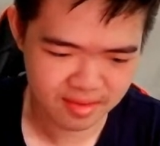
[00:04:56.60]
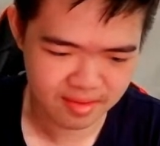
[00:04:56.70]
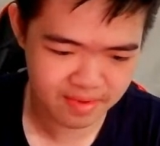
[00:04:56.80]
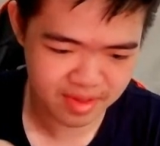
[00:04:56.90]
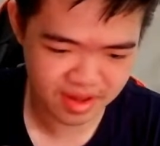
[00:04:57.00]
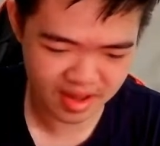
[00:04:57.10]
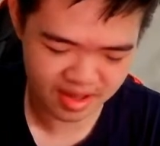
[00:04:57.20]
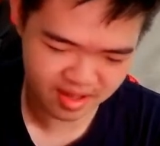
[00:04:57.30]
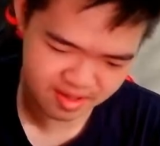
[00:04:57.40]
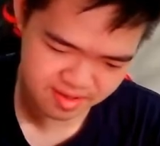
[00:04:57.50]
But,
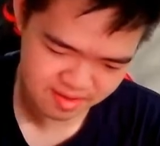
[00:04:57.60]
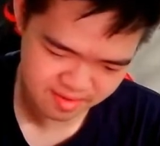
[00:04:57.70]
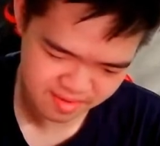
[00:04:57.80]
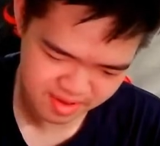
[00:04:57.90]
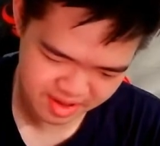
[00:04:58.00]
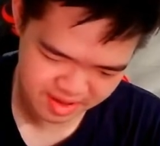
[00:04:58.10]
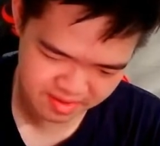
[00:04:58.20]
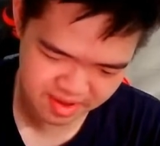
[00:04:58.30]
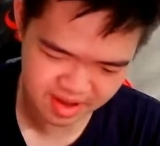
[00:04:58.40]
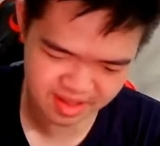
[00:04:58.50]
uh, his little
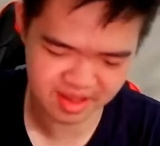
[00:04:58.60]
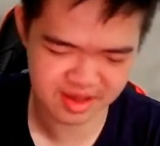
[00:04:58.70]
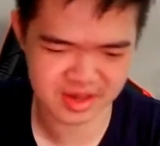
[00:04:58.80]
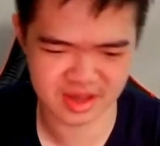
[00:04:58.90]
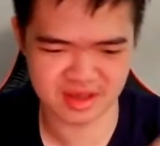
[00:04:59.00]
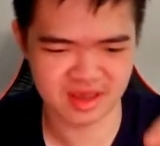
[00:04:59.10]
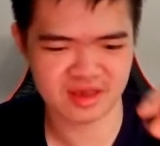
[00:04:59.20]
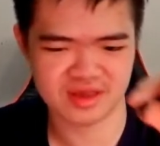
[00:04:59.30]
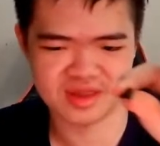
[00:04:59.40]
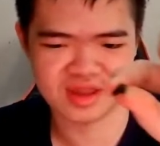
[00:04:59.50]
gun. He has a, he
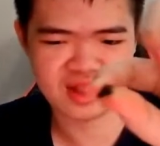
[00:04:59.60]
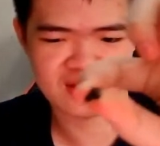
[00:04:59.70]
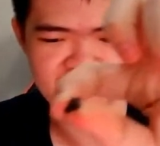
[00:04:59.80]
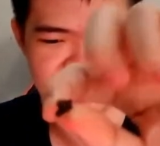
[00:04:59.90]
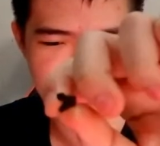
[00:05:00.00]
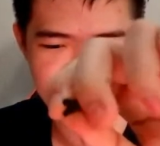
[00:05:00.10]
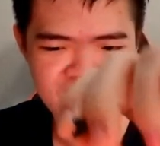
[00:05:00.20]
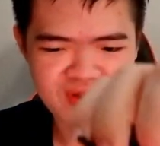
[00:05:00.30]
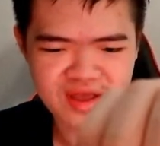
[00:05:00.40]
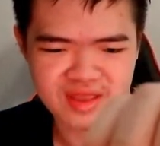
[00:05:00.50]
has a tiny little gun. Look
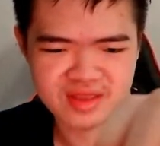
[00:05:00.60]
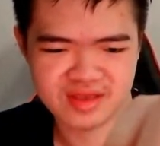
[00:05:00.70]
at that.